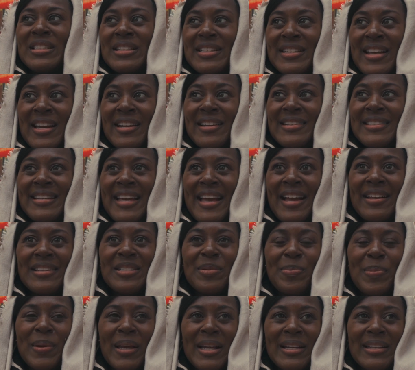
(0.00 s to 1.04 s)
to Chinatown
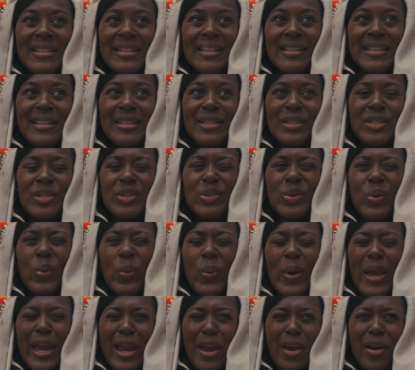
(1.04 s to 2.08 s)
to Piccadilly
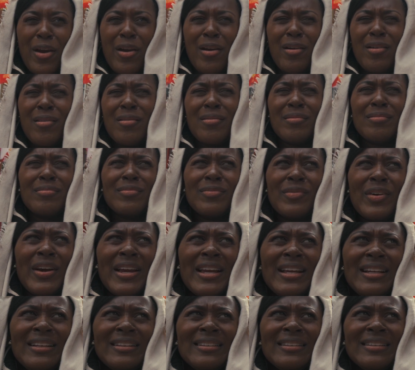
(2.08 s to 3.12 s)
Square,
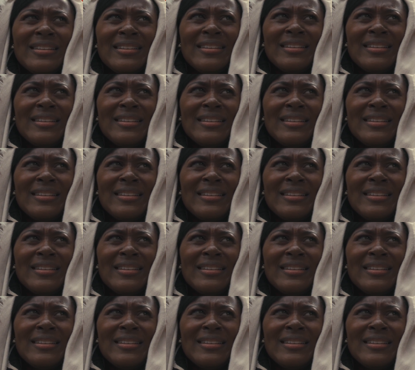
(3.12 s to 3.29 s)
right?